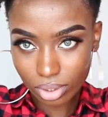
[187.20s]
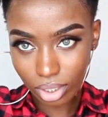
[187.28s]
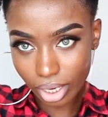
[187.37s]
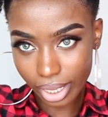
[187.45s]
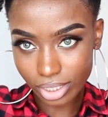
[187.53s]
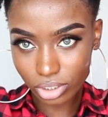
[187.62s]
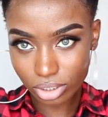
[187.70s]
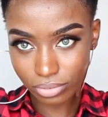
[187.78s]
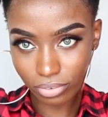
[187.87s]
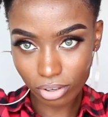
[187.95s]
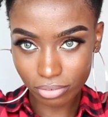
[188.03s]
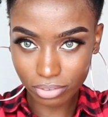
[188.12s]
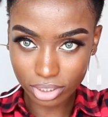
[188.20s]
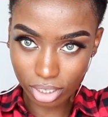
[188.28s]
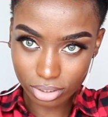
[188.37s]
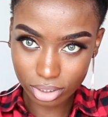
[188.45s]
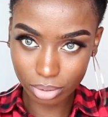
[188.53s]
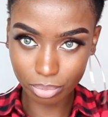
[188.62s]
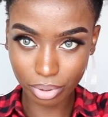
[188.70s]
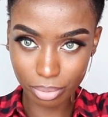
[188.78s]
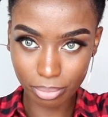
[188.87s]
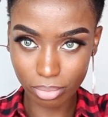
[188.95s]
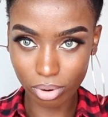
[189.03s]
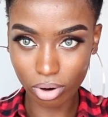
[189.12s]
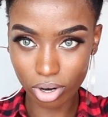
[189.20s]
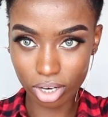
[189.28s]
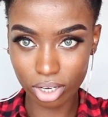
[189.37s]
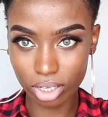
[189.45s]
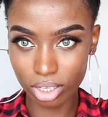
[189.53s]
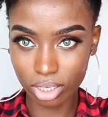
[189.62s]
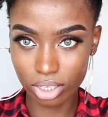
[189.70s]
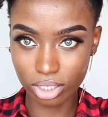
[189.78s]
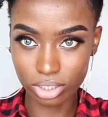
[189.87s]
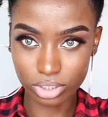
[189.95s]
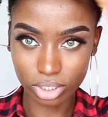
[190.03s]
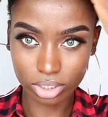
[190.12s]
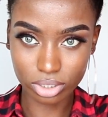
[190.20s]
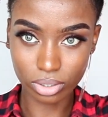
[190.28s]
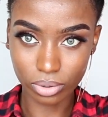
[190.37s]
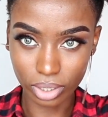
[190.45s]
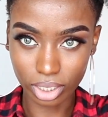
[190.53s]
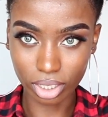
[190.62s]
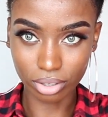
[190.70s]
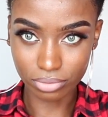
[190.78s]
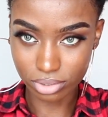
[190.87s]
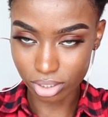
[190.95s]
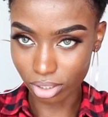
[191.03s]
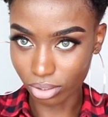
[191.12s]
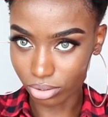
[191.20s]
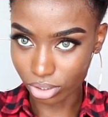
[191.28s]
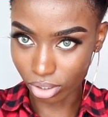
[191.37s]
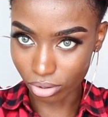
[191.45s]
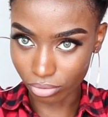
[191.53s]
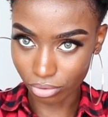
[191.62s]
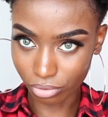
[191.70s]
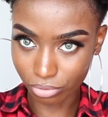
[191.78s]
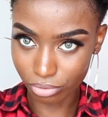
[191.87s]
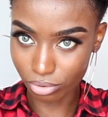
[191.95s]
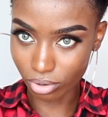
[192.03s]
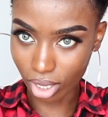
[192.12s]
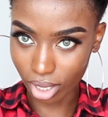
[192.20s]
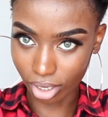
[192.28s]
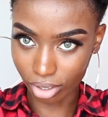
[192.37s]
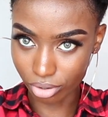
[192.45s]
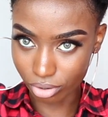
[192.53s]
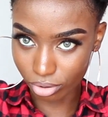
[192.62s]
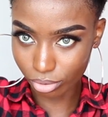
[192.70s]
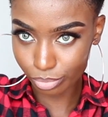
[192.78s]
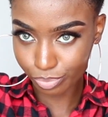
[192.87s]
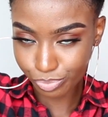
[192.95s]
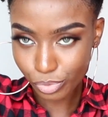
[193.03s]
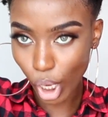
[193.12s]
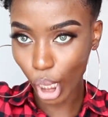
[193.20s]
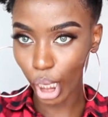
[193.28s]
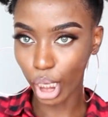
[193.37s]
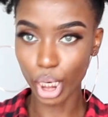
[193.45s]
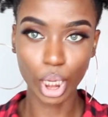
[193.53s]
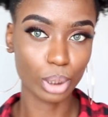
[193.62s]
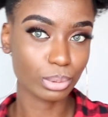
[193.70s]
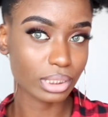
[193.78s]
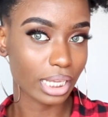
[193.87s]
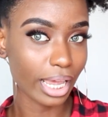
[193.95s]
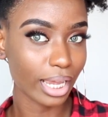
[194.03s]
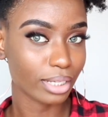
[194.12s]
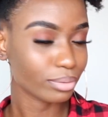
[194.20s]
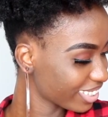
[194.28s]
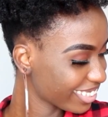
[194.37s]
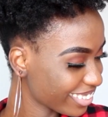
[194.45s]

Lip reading: And then I just fluff it out a bit more, just so it gives the illusion of a fuller hair, you know what I'm saying.